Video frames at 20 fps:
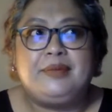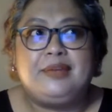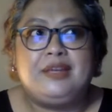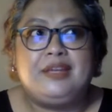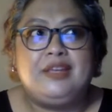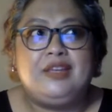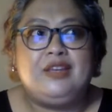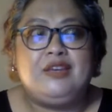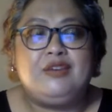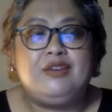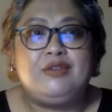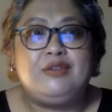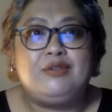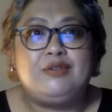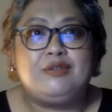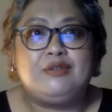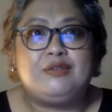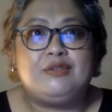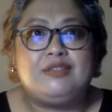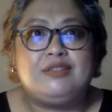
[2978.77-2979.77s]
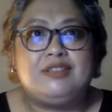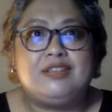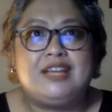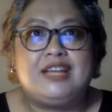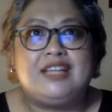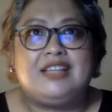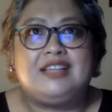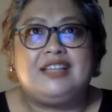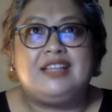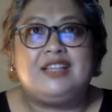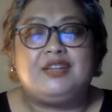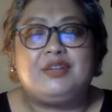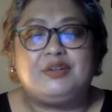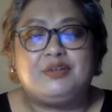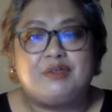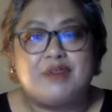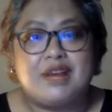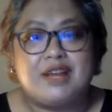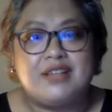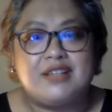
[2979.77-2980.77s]
You it
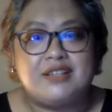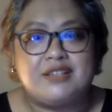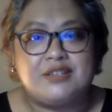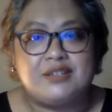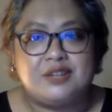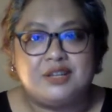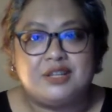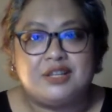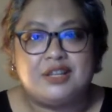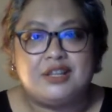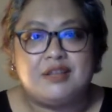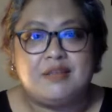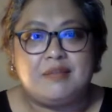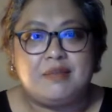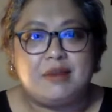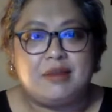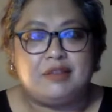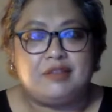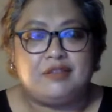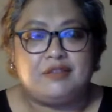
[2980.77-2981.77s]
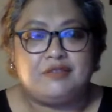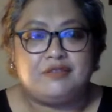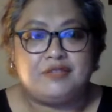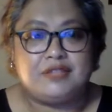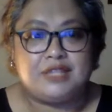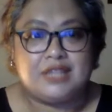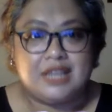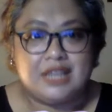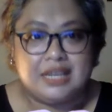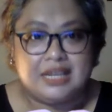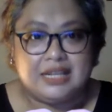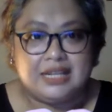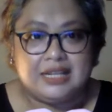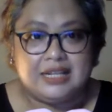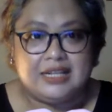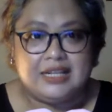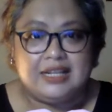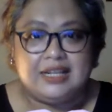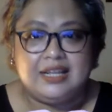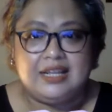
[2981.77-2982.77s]
requires a certain amount of
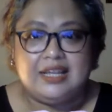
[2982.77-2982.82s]
skill